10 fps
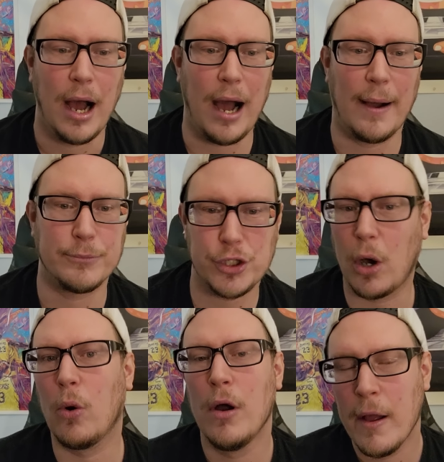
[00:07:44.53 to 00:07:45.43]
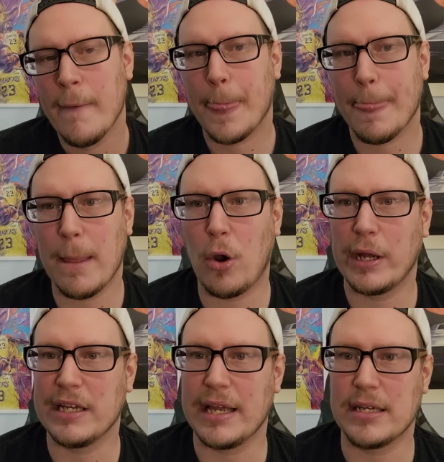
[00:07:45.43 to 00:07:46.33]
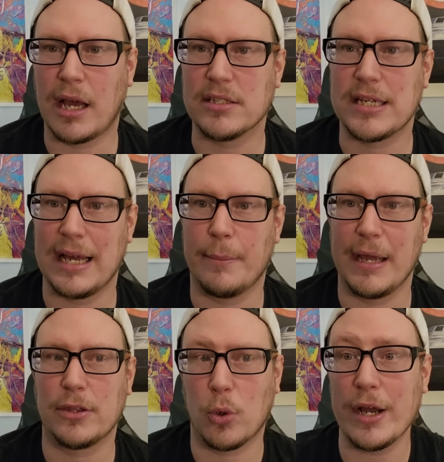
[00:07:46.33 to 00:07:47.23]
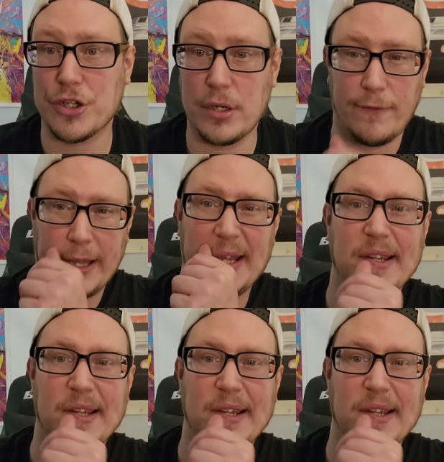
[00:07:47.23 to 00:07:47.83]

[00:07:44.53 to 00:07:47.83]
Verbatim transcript: Um, so, you know, it, it does kind of beg the question of like,